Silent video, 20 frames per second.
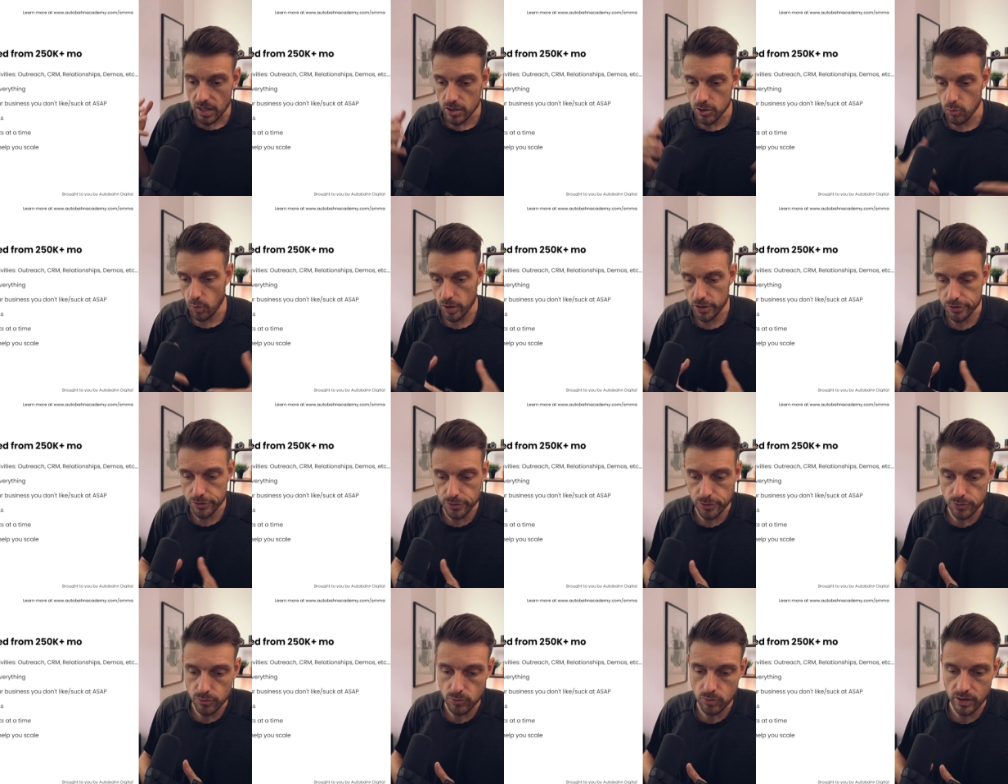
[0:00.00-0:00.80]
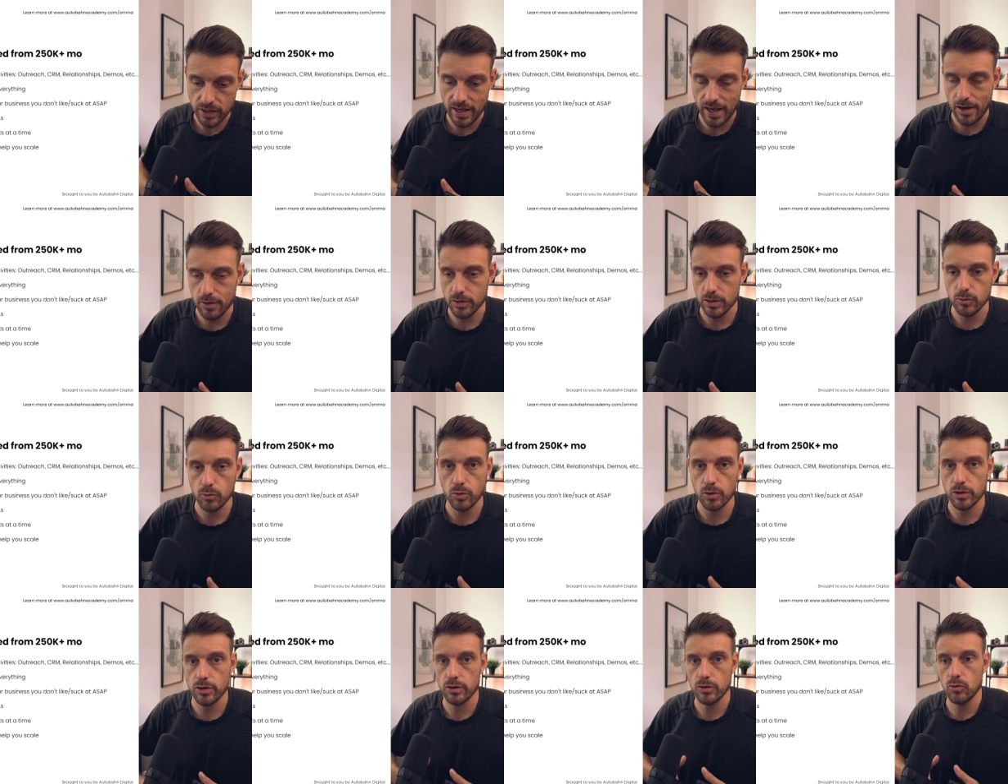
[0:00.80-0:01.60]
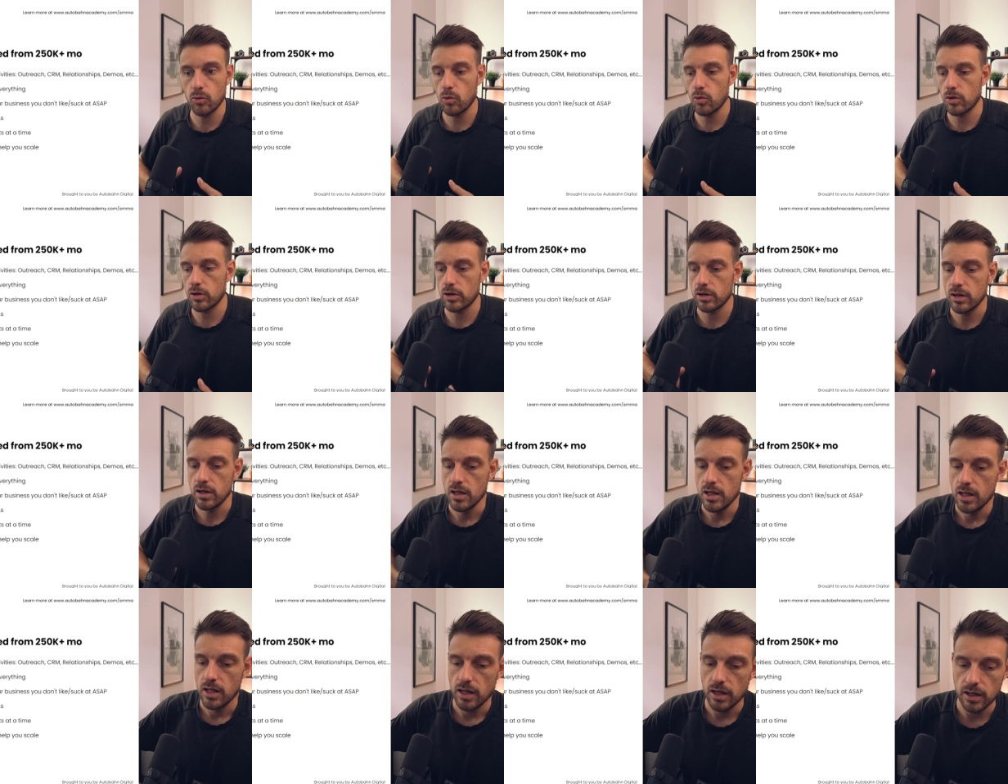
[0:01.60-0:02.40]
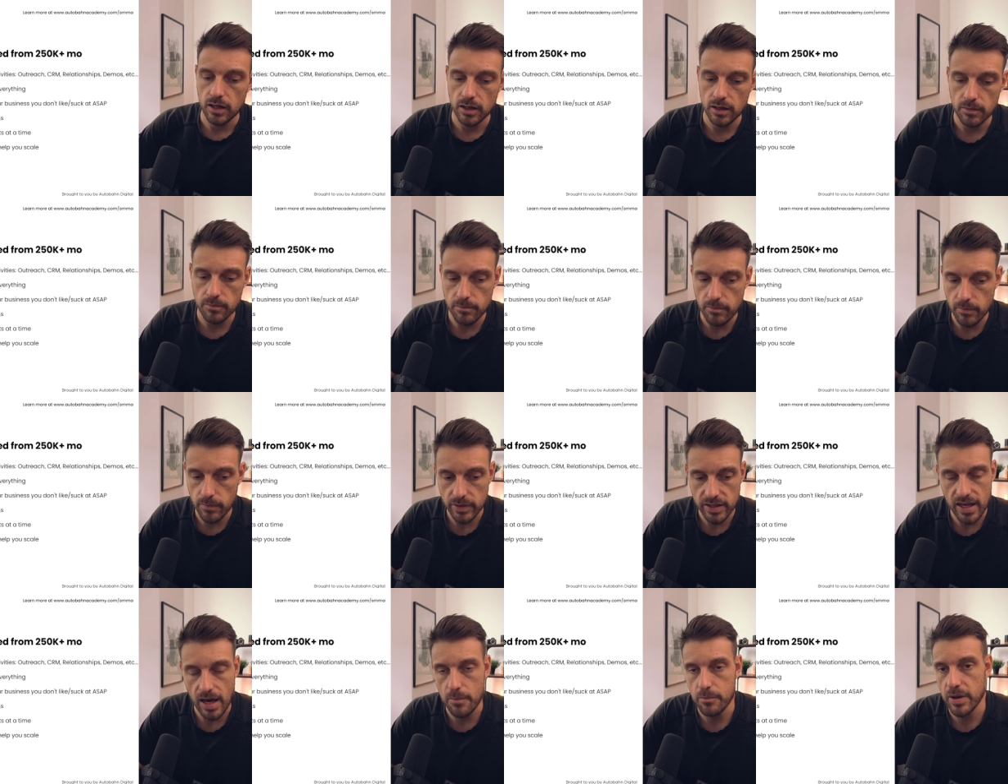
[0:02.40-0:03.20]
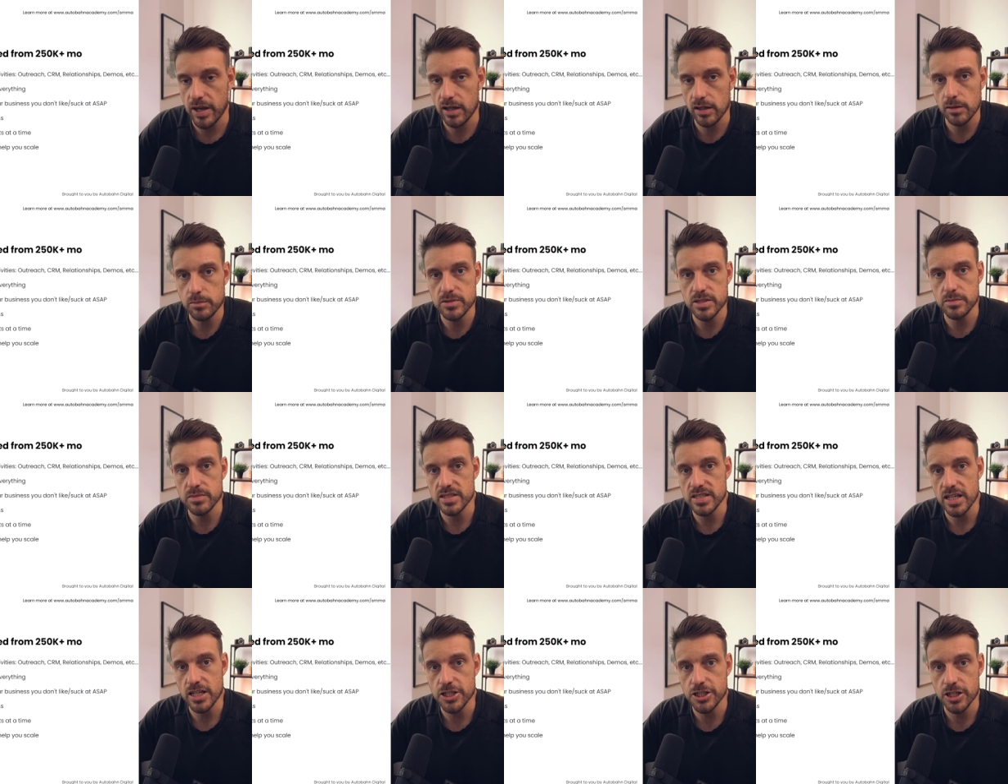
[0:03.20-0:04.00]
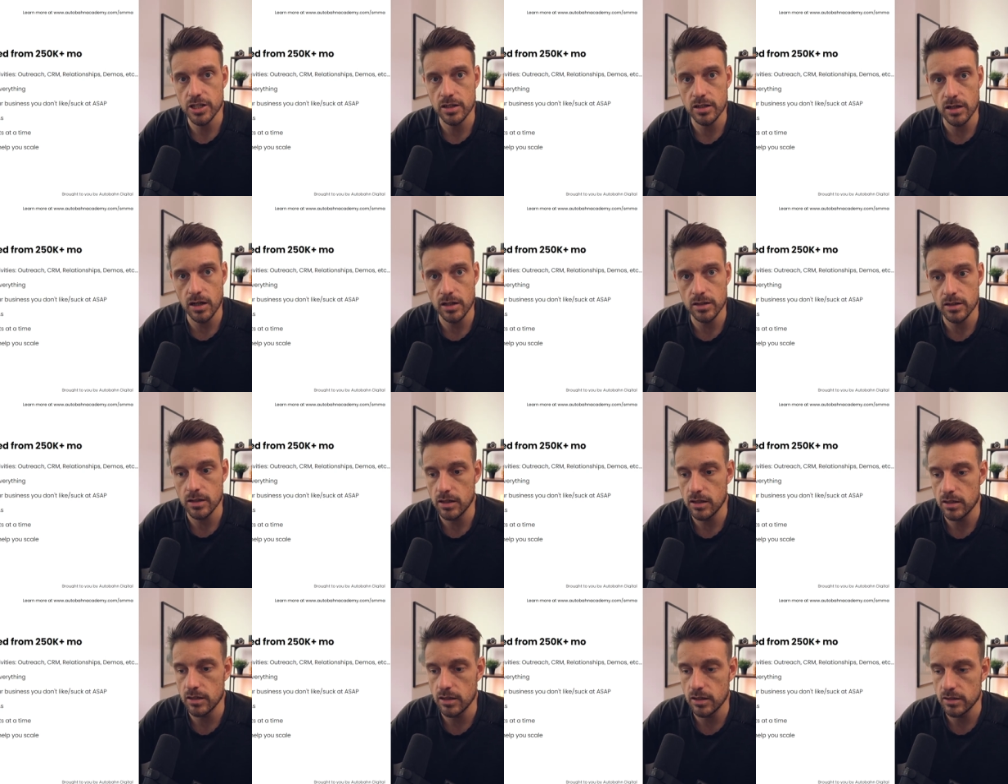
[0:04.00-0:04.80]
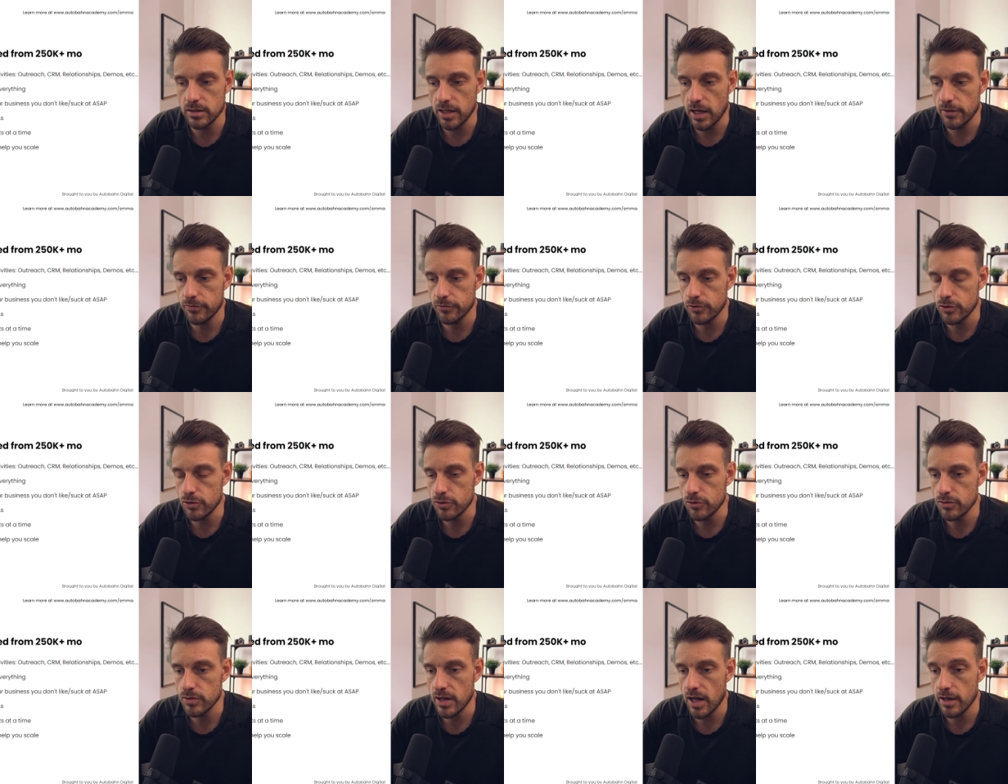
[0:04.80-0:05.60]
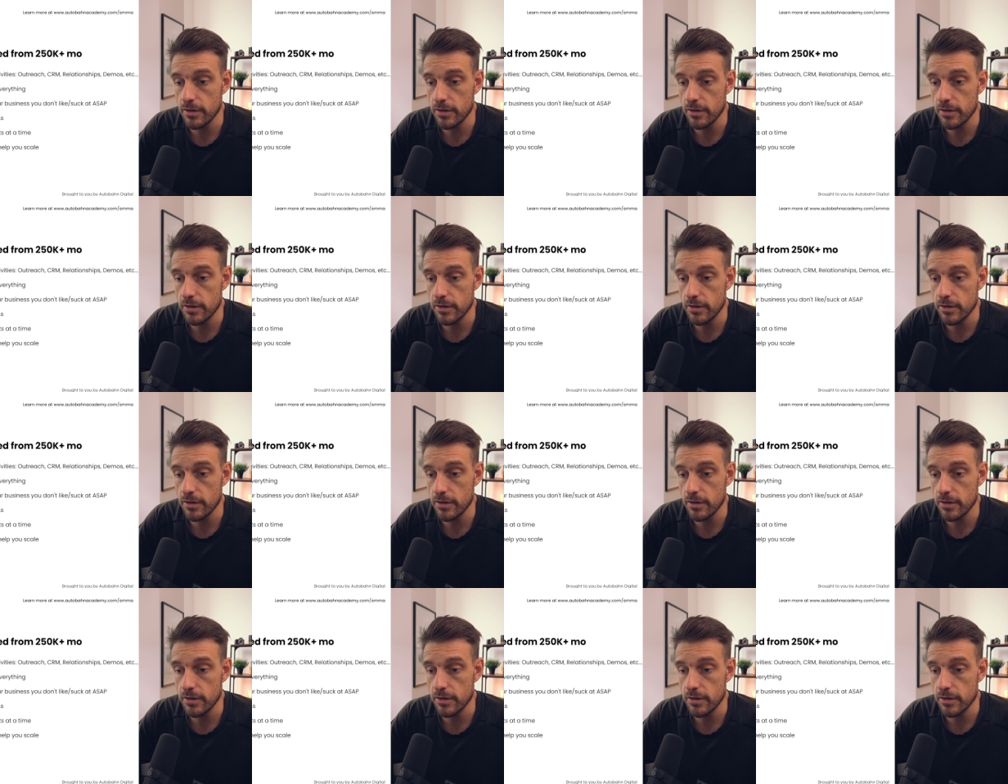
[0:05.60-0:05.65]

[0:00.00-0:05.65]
you want to do accounting work or um, campaign optimization on the on the afternoon.